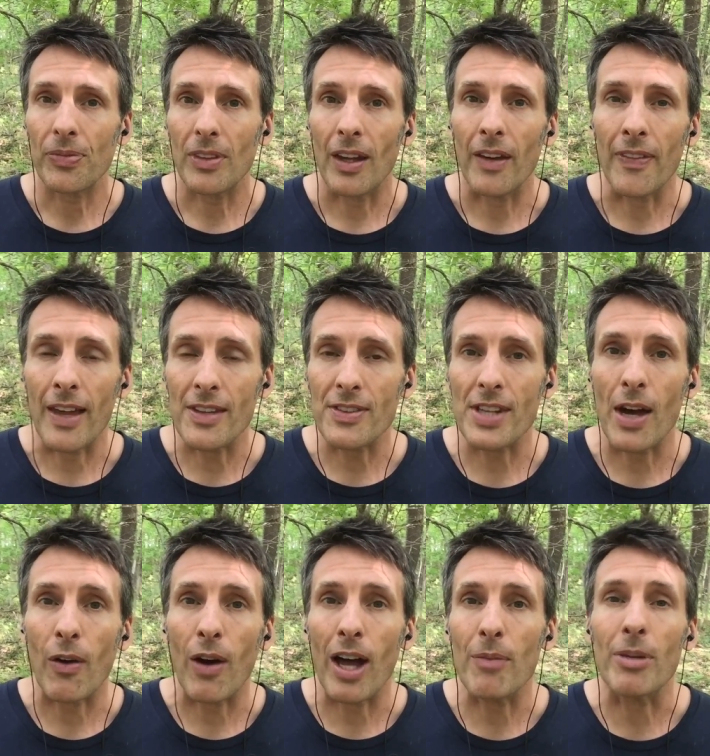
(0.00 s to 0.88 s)
And that's
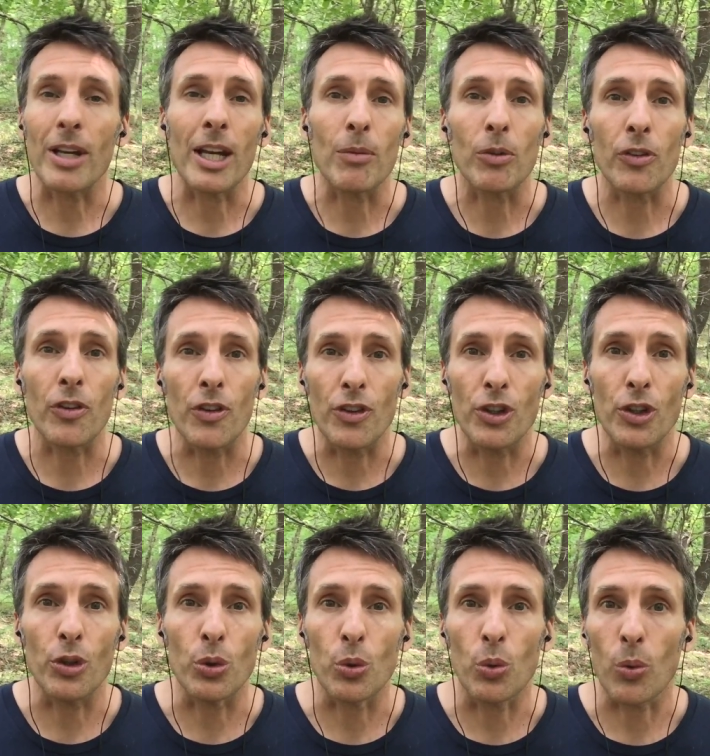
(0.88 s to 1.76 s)
how I've been able to
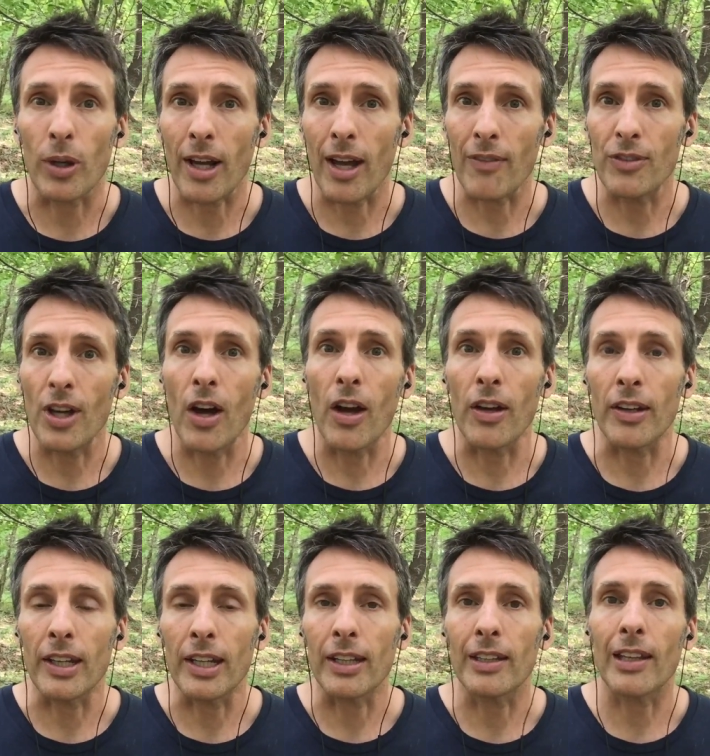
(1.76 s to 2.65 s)
do what I've
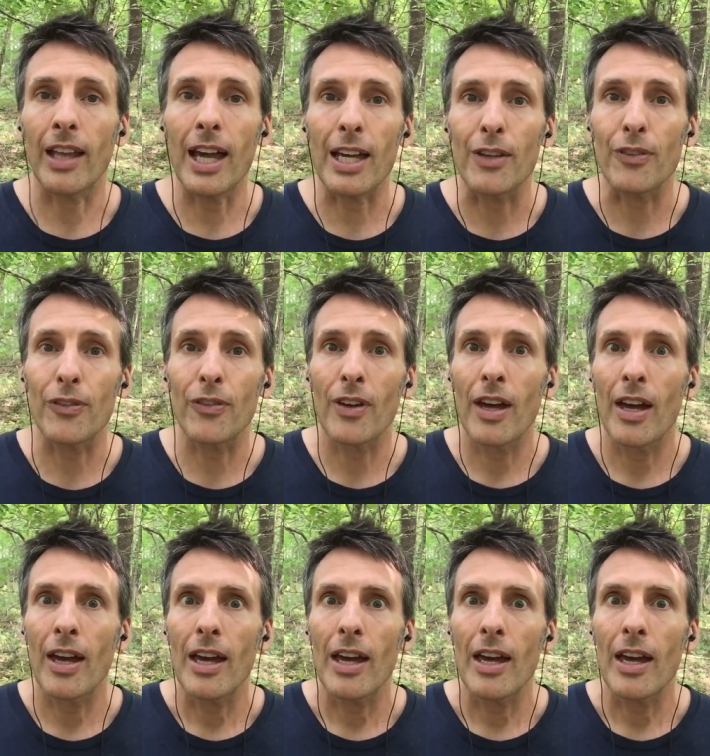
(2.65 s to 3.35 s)
done in life,